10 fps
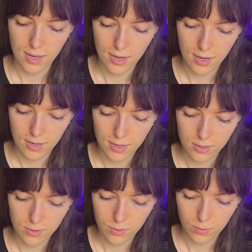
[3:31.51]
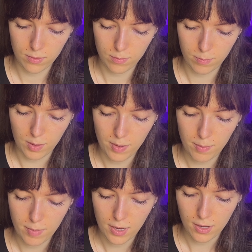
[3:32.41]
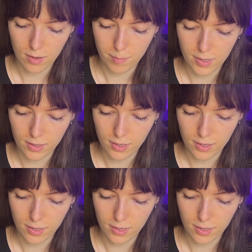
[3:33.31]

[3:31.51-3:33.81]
And maybe make it a bit